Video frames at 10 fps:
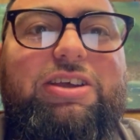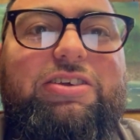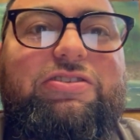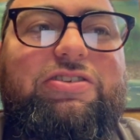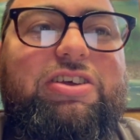
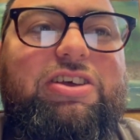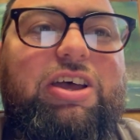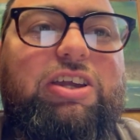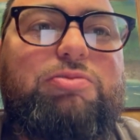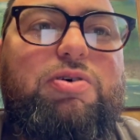is the
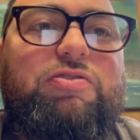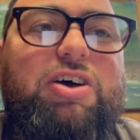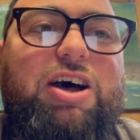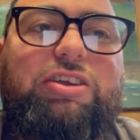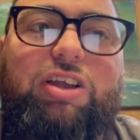kingdom of
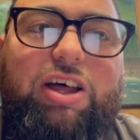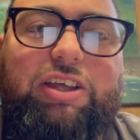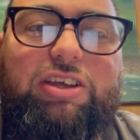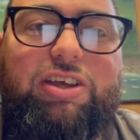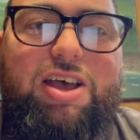God
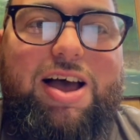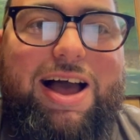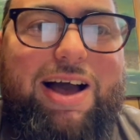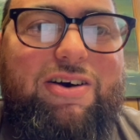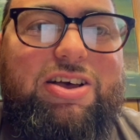like?
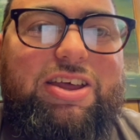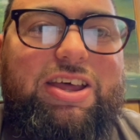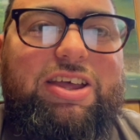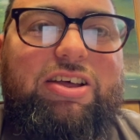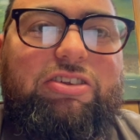How can
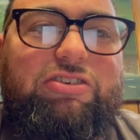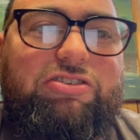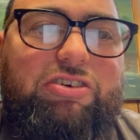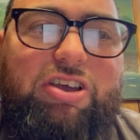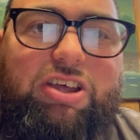I
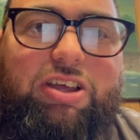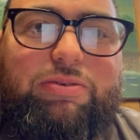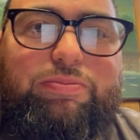illustrate it?